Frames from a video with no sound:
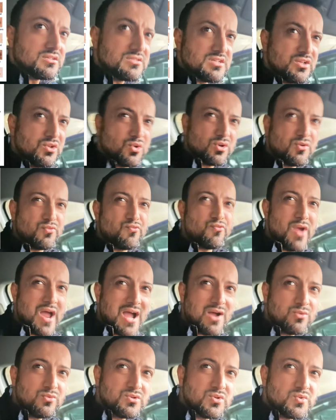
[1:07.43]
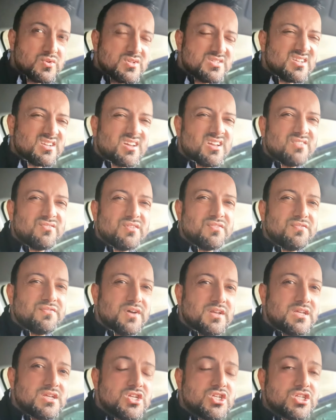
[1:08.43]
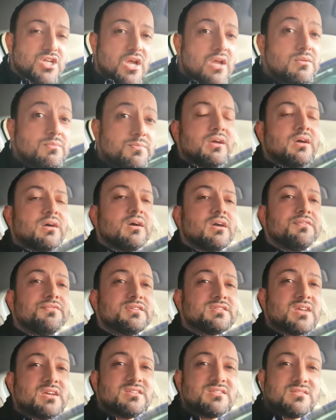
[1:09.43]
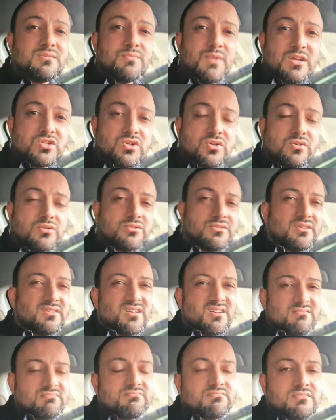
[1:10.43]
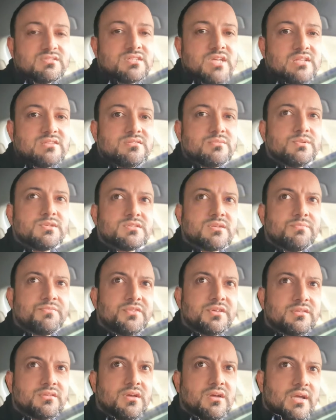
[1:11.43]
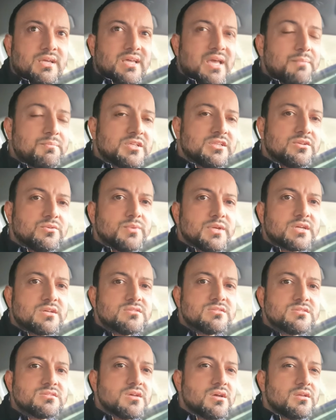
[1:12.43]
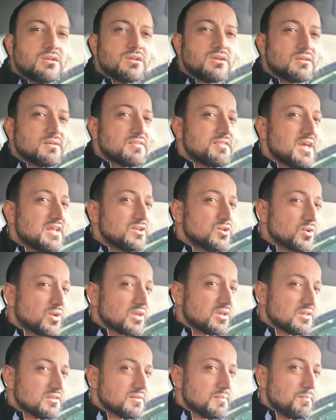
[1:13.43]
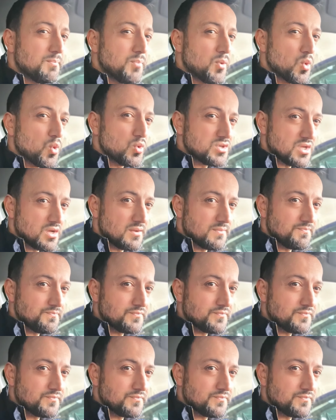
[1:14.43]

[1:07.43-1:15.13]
Does it look round, or is it kind of a funny shape? If it's asymmetrical, then that tends to be something that can be a little bit concerning. Then looking at the border.